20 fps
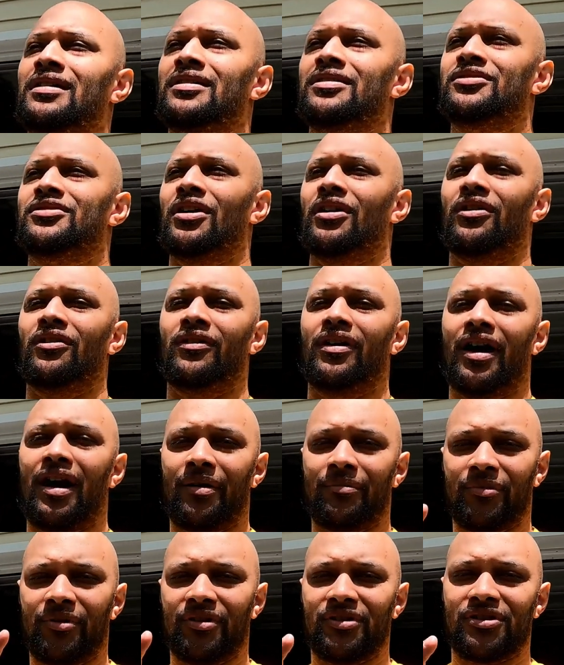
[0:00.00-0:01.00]
So
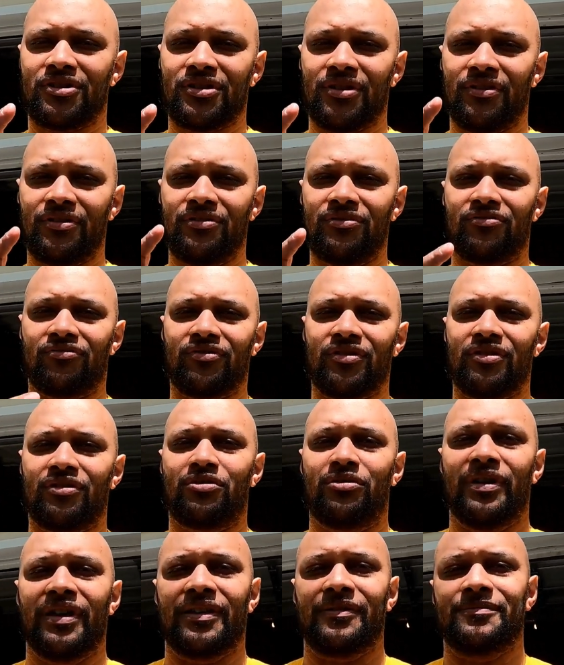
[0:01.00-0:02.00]
I'm gonna show you real
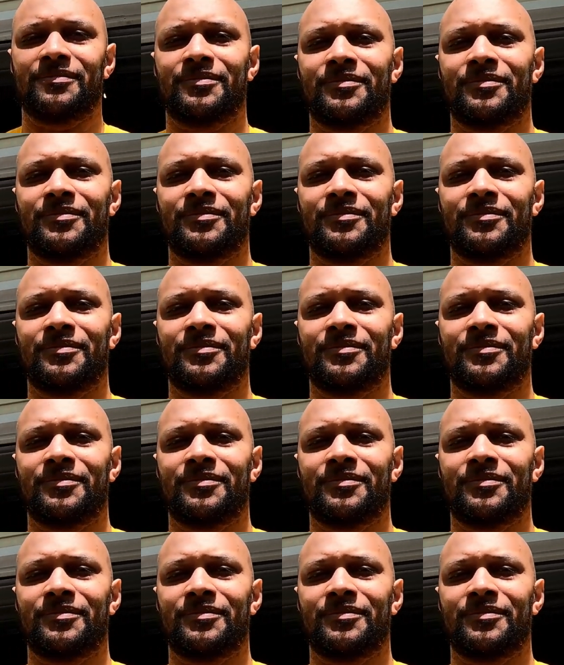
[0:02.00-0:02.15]
quick.